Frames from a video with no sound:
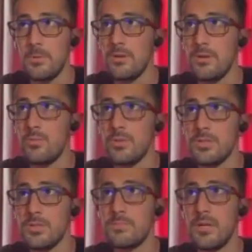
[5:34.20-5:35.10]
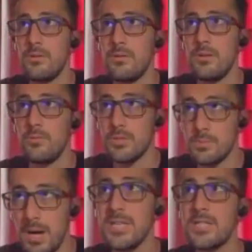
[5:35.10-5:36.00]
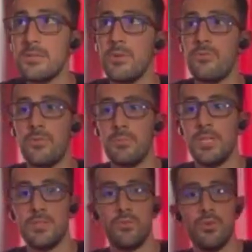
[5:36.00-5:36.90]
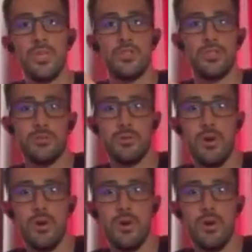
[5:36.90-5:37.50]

it was possible for me to reach